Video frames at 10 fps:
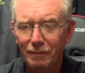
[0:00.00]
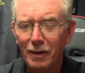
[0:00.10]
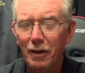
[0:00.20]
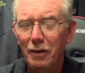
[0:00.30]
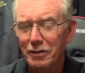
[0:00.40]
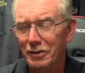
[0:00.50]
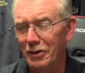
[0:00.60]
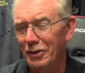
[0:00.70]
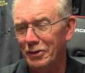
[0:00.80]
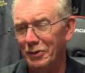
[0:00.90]
Oh, it's got
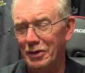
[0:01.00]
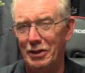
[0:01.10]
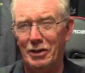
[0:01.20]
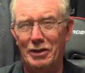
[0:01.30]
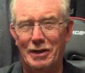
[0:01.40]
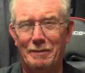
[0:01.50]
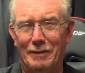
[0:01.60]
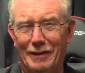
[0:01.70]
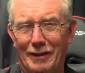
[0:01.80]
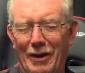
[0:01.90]
all squidgy on the top.
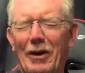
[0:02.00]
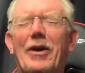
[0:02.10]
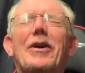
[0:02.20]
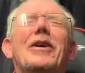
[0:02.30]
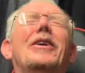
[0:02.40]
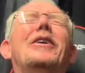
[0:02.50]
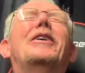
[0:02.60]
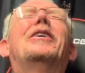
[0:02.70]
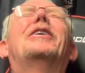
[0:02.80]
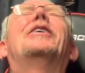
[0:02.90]
Oh, oh,
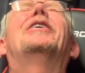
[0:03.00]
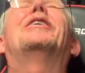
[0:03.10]
oh,